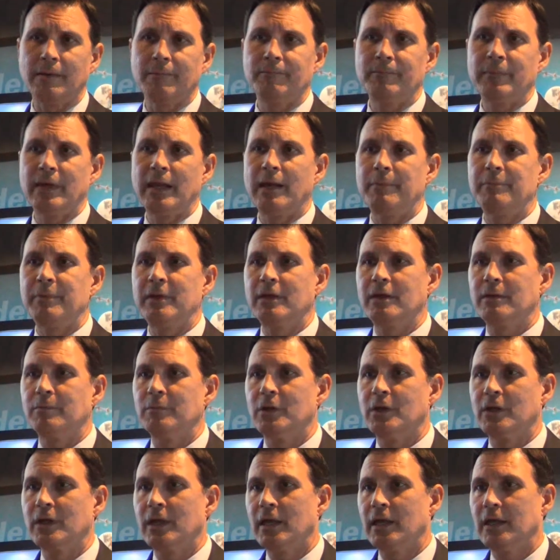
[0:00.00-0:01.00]
may not be
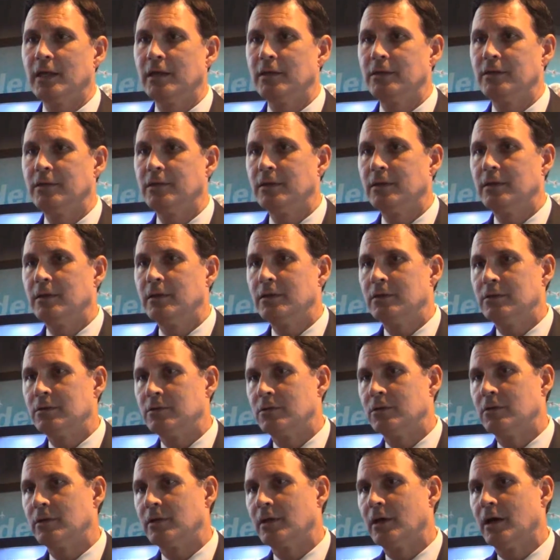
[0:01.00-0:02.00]
communicated
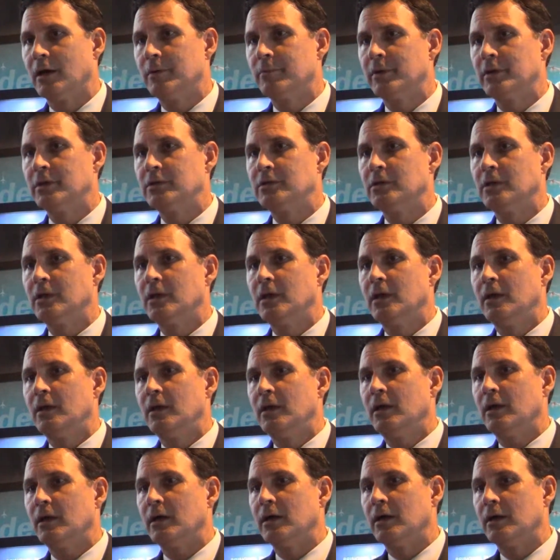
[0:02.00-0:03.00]
to the government,
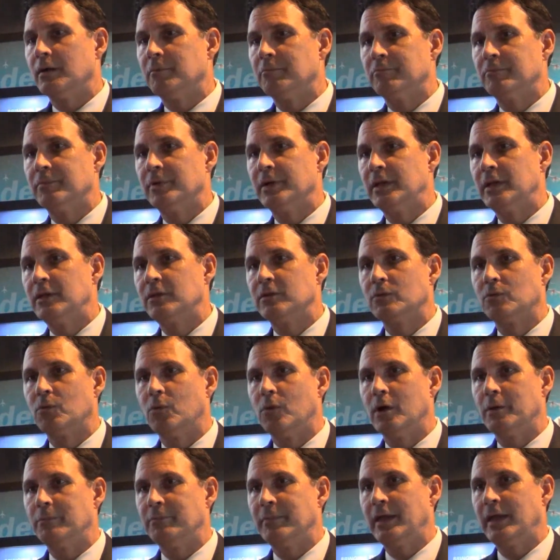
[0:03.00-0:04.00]
but either
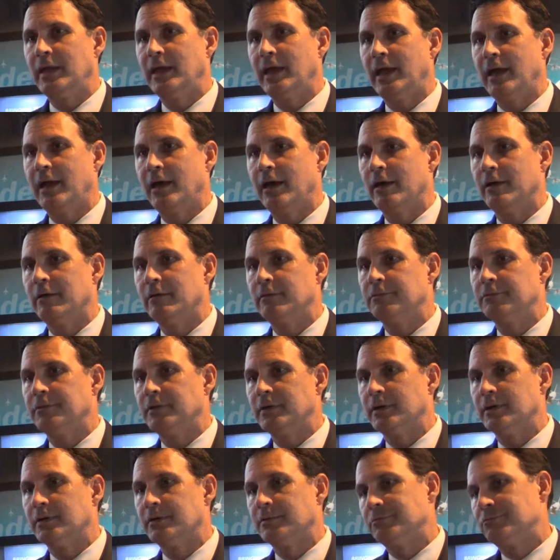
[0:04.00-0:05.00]
one may have
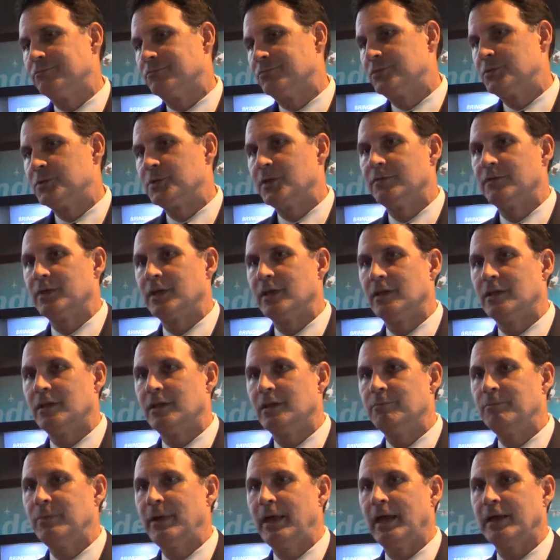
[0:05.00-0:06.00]
significant
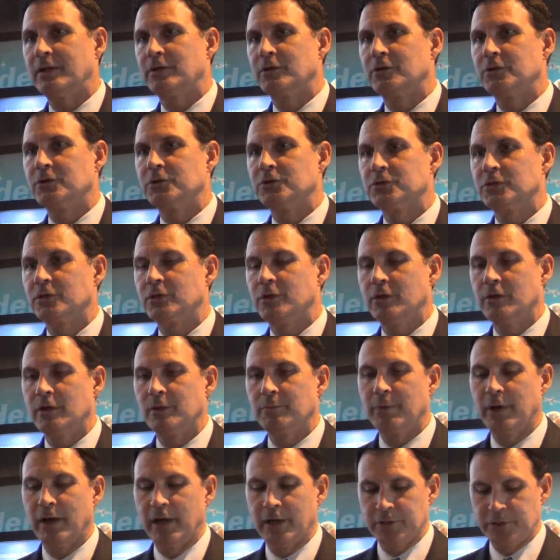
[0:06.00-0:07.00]
impact on your security
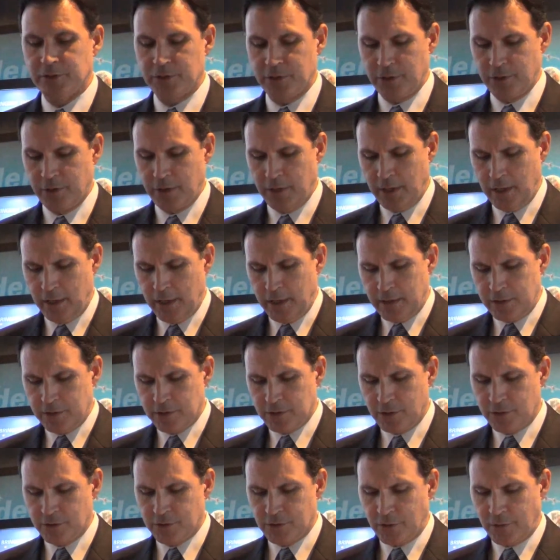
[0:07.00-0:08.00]
posture.
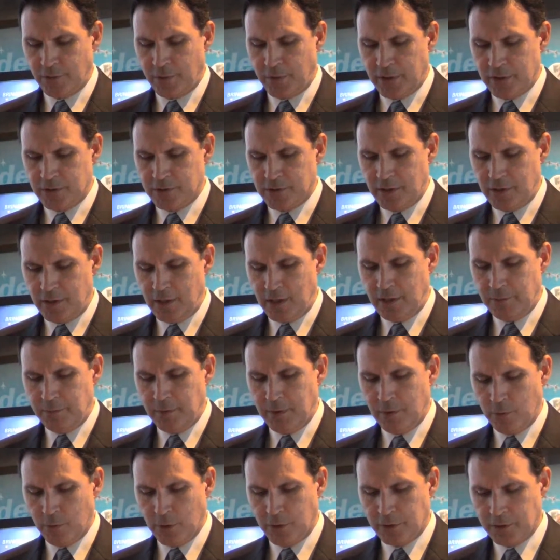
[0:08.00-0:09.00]
So those are things that need to
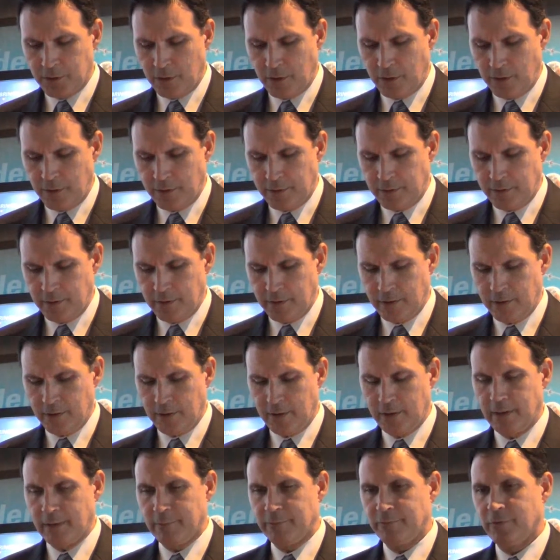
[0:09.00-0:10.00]
be worked on
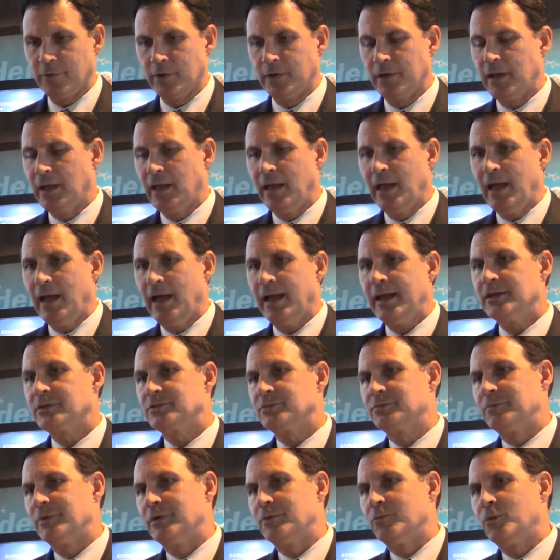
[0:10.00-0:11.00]
up front. I guess
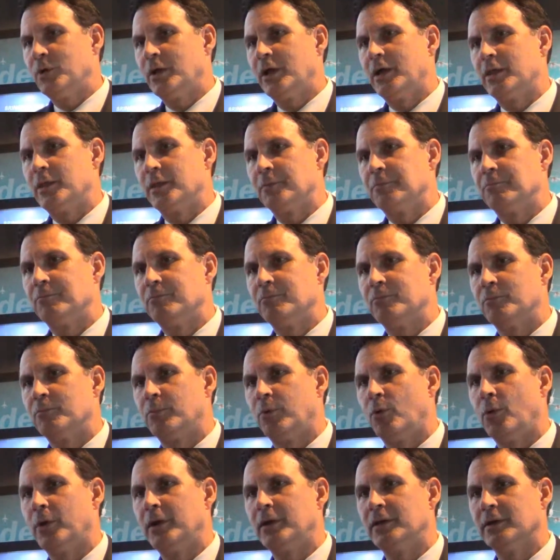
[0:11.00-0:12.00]
one other
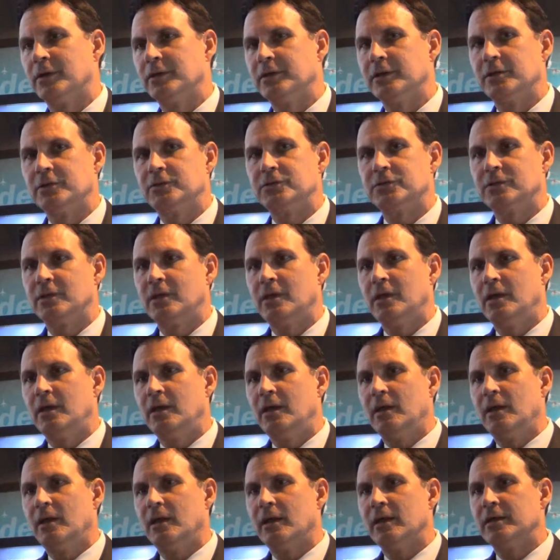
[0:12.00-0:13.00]
point on this
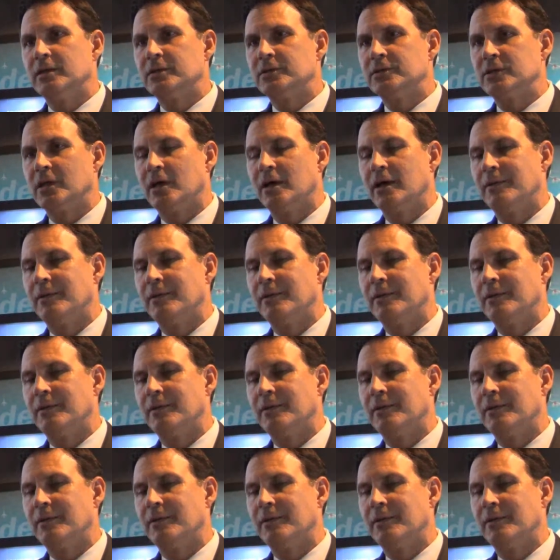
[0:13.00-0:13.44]
is